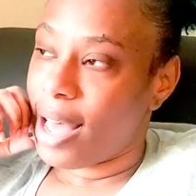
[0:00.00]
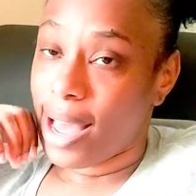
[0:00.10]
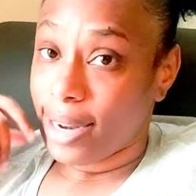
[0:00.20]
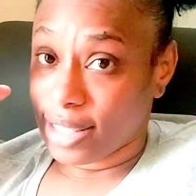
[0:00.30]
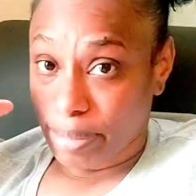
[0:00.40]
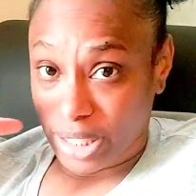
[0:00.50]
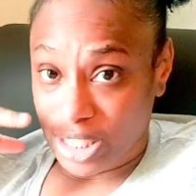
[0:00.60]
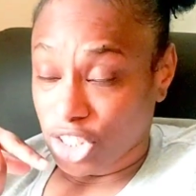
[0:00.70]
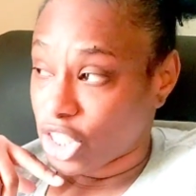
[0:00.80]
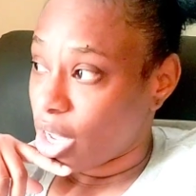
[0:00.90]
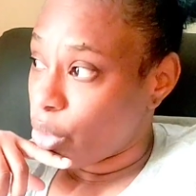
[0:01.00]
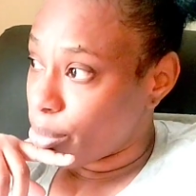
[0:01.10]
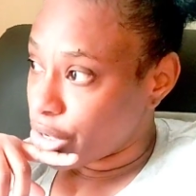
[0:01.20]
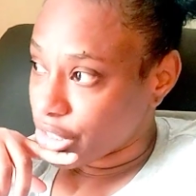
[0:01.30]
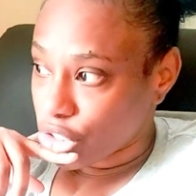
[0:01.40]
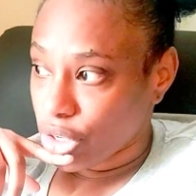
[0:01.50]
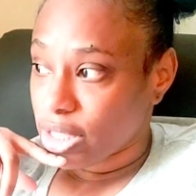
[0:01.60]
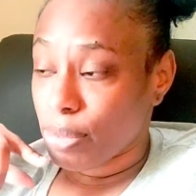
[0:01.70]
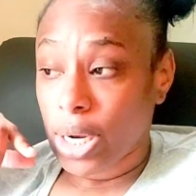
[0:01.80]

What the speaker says: and expectation that will bring stress.